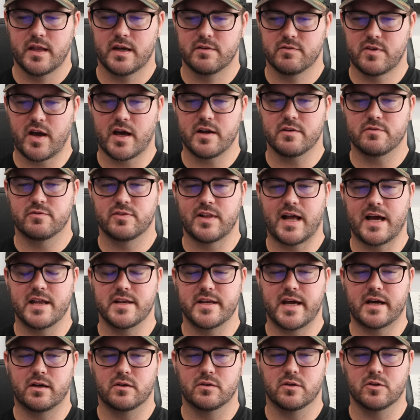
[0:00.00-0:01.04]
that I've got it
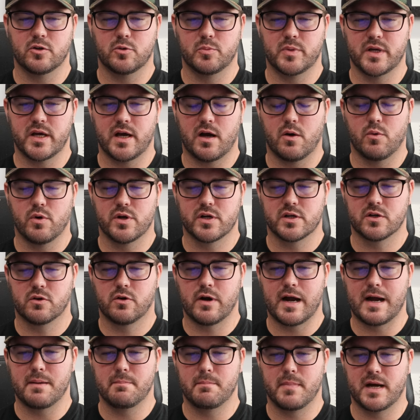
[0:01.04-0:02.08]
flattened out a little bit, I want to
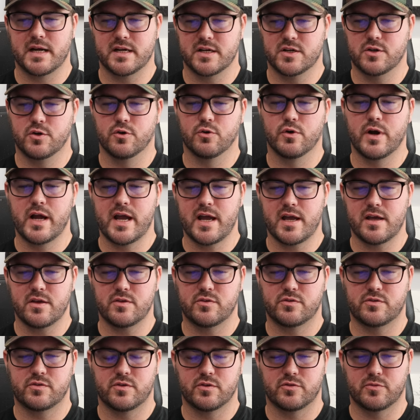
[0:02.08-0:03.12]
grab my grays,